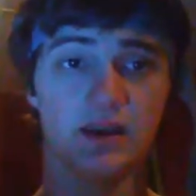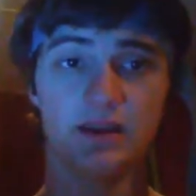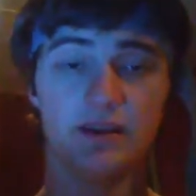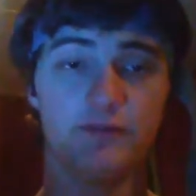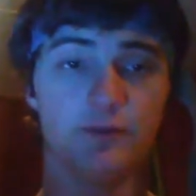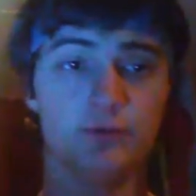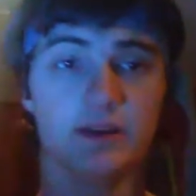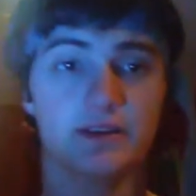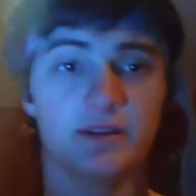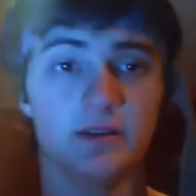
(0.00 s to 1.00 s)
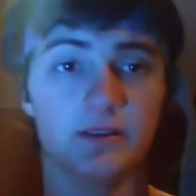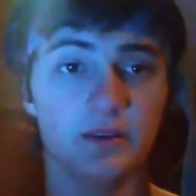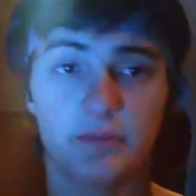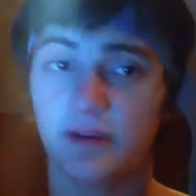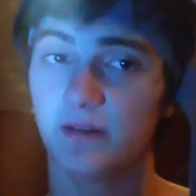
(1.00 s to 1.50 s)
And if you like
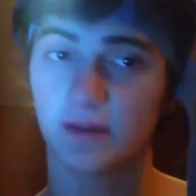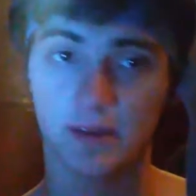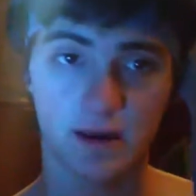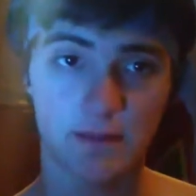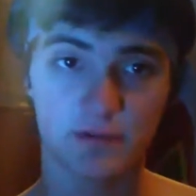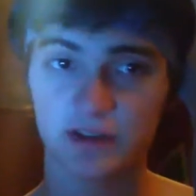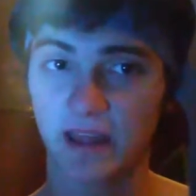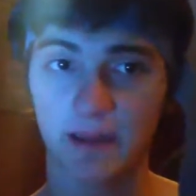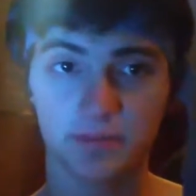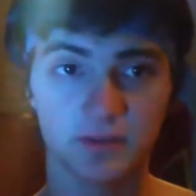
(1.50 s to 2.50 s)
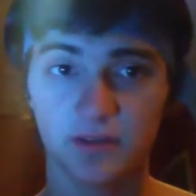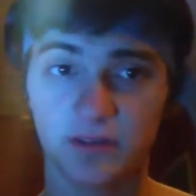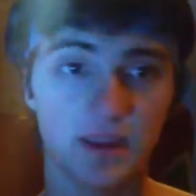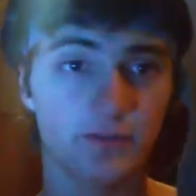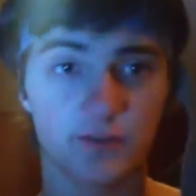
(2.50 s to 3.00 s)
to limit how much it
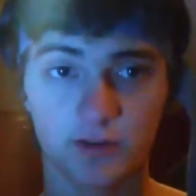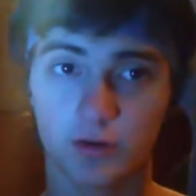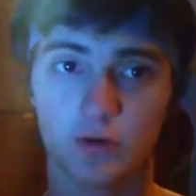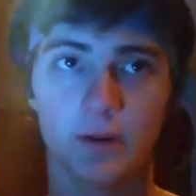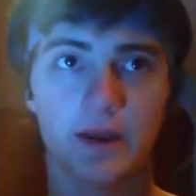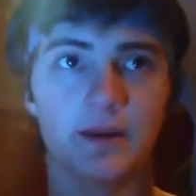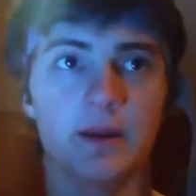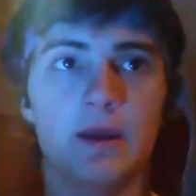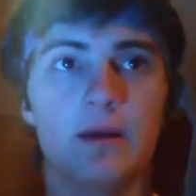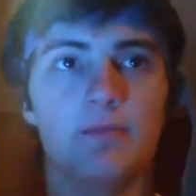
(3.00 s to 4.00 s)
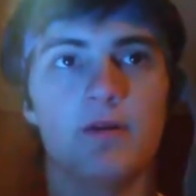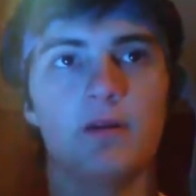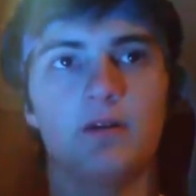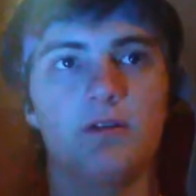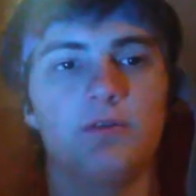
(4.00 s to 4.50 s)
happens, it's never going to go away.
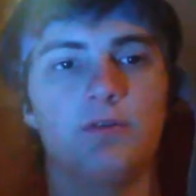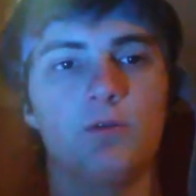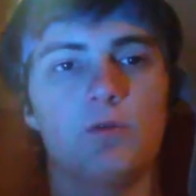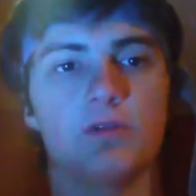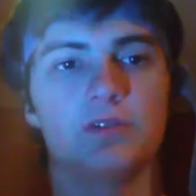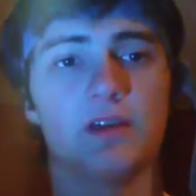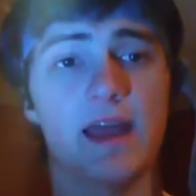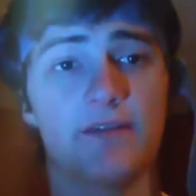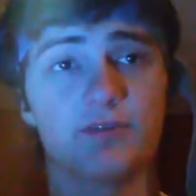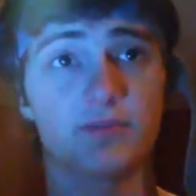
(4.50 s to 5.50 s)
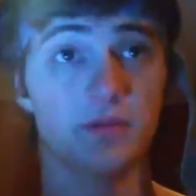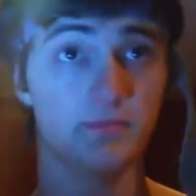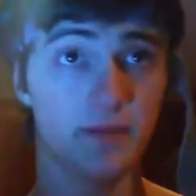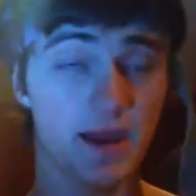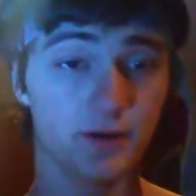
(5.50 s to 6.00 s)
But if you want to have
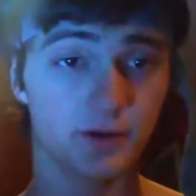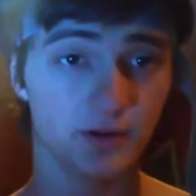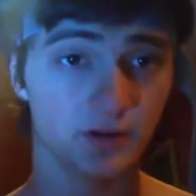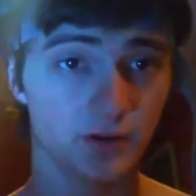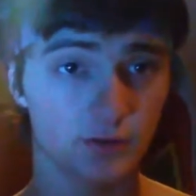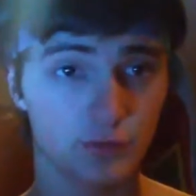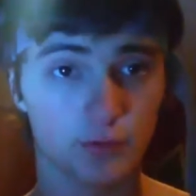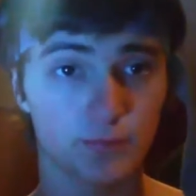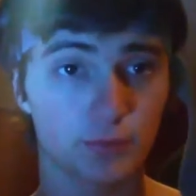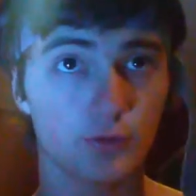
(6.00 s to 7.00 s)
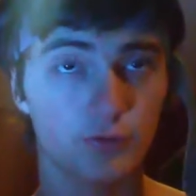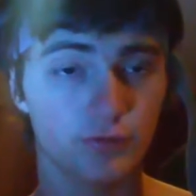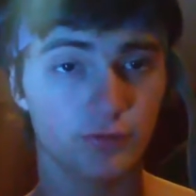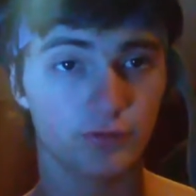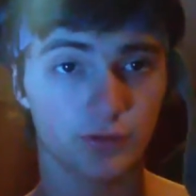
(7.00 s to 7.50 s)
something better, you know, to
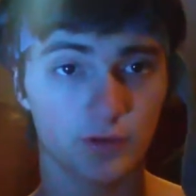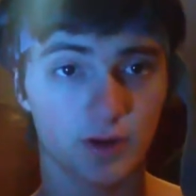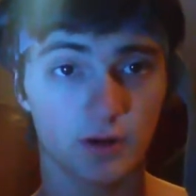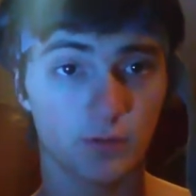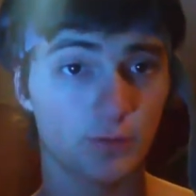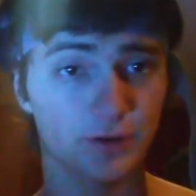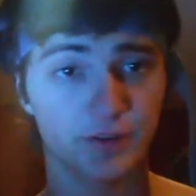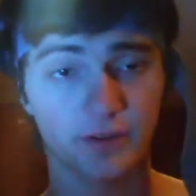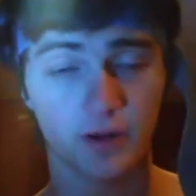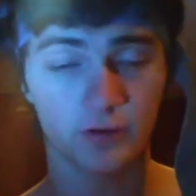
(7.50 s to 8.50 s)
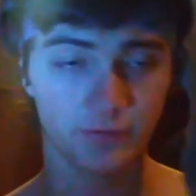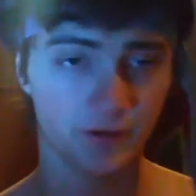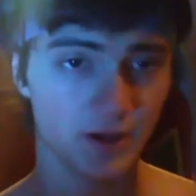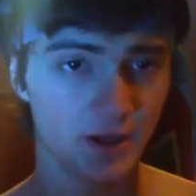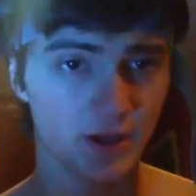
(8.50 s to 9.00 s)
improve
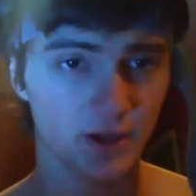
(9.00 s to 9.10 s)
oneself,